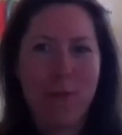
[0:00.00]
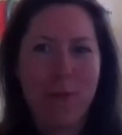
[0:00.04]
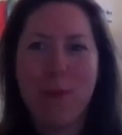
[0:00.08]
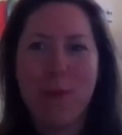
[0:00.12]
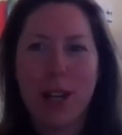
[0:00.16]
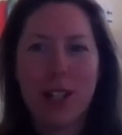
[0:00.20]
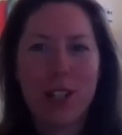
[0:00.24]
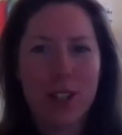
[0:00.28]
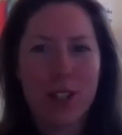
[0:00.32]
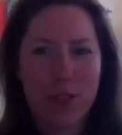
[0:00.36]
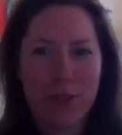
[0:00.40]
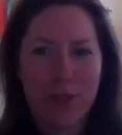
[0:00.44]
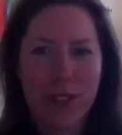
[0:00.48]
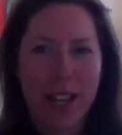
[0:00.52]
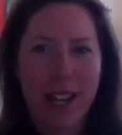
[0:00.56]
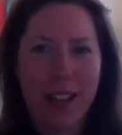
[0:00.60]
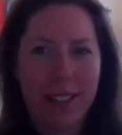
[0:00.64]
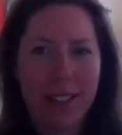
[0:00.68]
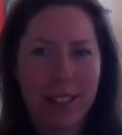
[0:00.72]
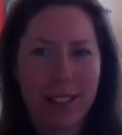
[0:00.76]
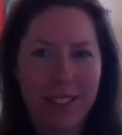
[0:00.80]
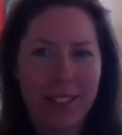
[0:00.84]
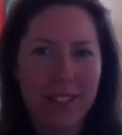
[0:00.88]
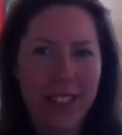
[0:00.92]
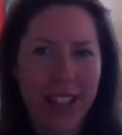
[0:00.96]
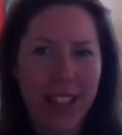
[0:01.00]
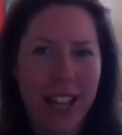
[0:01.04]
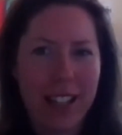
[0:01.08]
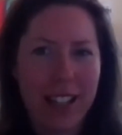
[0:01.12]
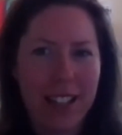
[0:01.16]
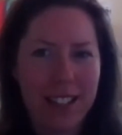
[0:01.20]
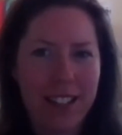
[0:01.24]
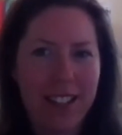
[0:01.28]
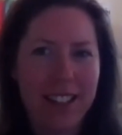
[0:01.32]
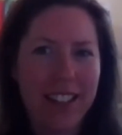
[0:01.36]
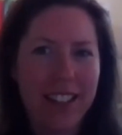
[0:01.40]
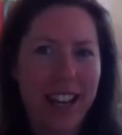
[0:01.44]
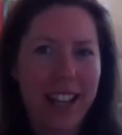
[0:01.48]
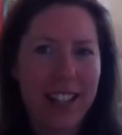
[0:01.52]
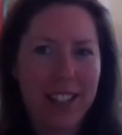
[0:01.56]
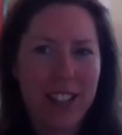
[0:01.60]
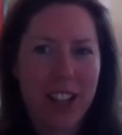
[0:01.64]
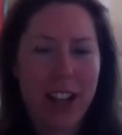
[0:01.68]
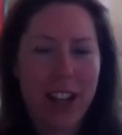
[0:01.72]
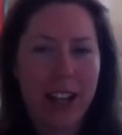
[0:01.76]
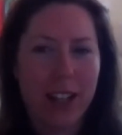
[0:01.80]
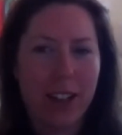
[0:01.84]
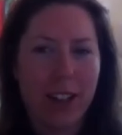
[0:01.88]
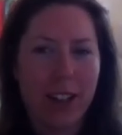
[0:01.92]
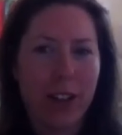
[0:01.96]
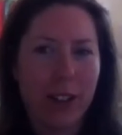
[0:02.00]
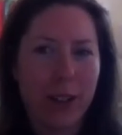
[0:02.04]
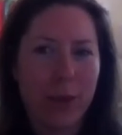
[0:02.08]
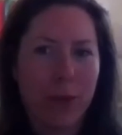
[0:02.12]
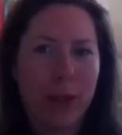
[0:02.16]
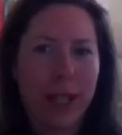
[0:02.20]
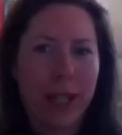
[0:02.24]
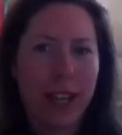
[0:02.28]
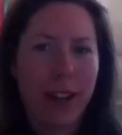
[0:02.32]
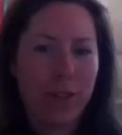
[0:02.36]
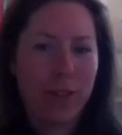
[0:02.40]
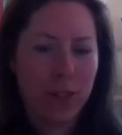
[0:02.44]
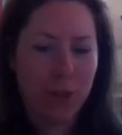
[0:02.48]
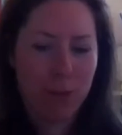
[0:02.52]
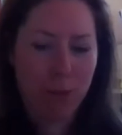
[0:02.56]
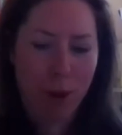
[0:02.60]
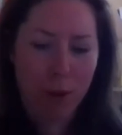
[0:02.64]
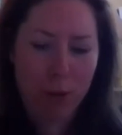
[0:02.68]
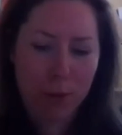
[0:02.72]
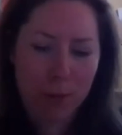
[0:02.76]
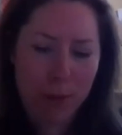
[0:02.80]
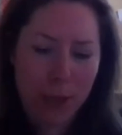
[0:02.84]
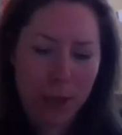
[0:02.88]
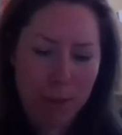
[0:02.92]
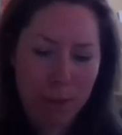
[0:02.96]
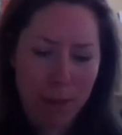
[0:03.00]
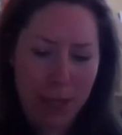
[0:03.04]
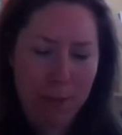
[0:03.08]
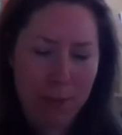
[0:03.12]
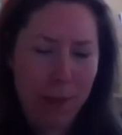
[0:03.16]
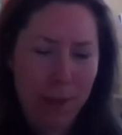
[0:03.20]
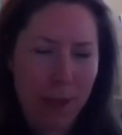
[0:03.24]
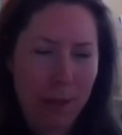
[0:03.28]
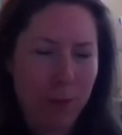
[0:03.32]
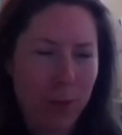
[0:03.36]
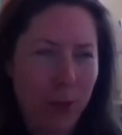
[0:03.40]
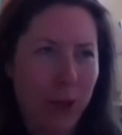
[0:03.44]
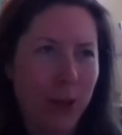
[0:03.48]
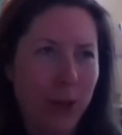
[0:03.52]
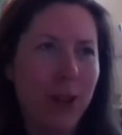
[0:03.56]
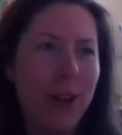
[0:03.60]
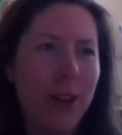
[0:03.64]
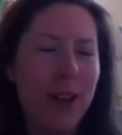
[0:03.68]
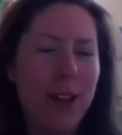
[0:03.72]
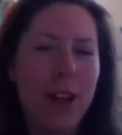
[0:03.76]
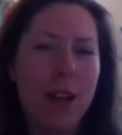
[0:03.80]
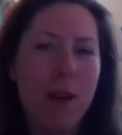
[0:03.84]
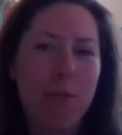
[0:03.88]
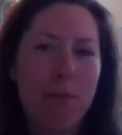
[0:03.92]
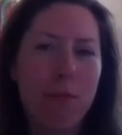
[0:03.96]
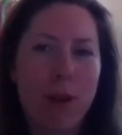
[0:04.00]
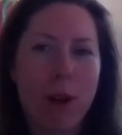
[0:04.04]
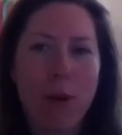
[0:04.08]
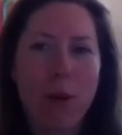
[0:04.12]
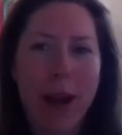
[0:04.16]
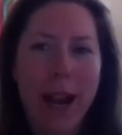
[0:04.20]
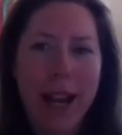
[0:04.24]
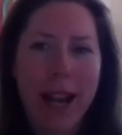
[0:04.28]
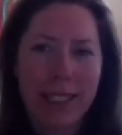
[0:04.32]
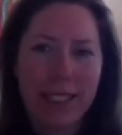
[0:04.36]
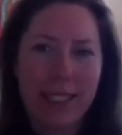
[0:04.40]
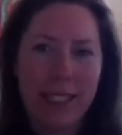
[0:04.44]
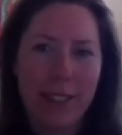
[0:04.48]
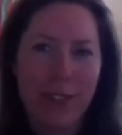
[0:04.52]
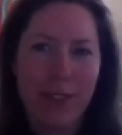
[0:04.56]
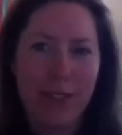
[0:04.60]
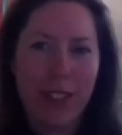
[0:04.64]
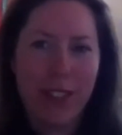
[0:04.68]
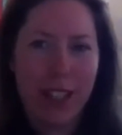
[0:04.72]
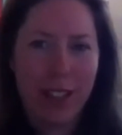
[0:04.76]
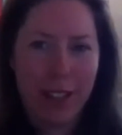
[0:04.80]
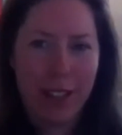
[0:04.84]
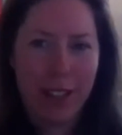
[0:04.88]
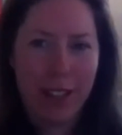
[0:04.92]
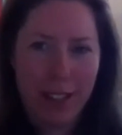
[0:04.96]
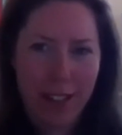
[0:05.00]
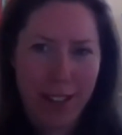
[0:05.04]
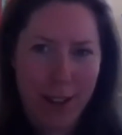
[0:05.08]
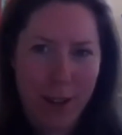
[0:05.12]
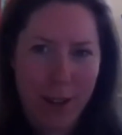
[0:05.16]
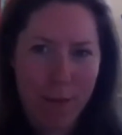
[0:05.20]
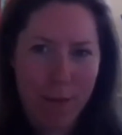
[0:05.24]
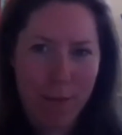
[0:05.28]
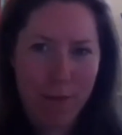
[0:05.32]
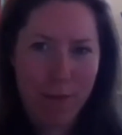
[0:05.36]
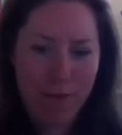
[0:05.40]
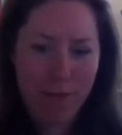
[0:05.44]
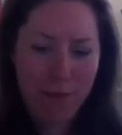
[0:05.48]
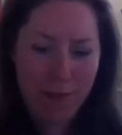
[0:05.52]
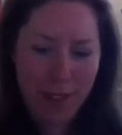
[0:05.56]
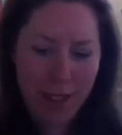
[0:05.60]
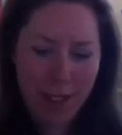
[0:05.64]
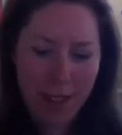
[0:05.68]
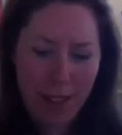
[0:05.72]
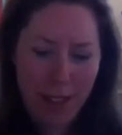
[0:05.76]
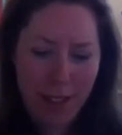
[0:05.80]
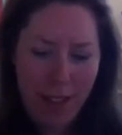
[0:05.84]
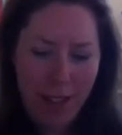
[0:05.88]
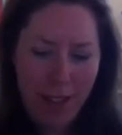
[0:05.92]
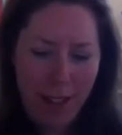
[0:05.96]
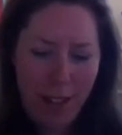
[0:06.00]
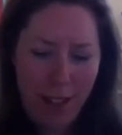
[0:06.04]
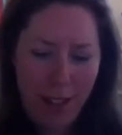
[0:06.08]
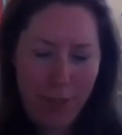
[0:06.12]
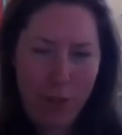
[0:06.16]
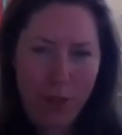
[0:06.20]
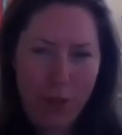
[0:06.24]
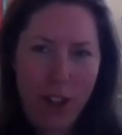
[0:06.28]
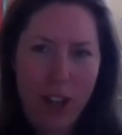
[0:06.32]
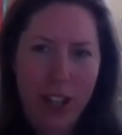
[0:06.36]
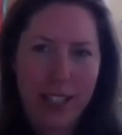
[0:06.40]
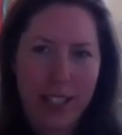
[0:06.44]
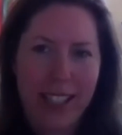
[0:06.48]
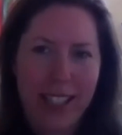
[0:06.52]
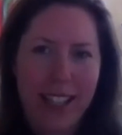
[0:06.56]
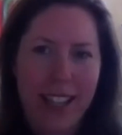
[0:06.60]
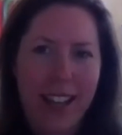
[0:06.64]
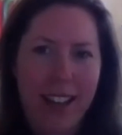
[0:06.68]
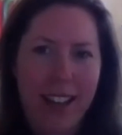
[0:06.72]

much of that dialogue. We have to probably be a bit more proactive in finding